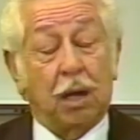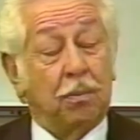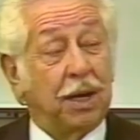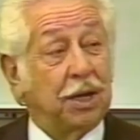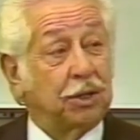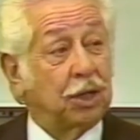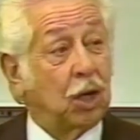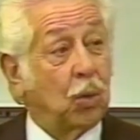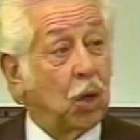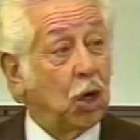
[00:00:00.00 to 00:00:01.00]
But
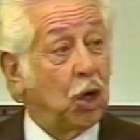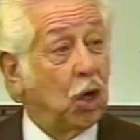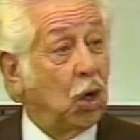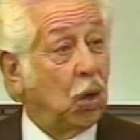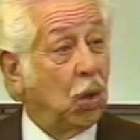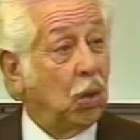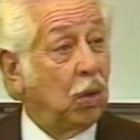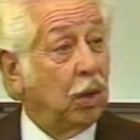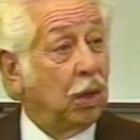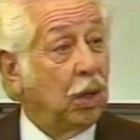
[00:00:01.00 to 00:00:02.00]
there were no
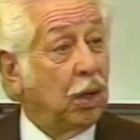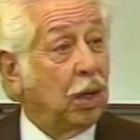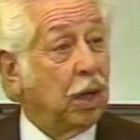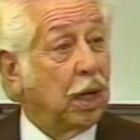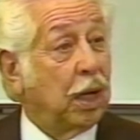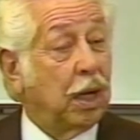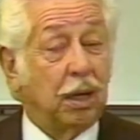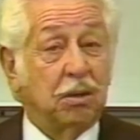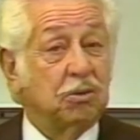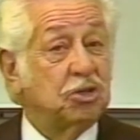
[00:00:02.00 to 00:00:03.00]

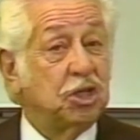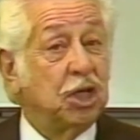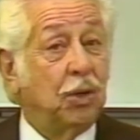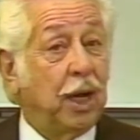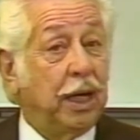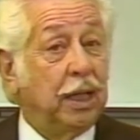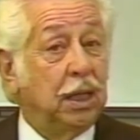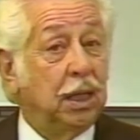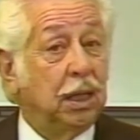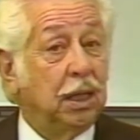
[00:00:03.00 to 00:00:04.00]
uh, C grade,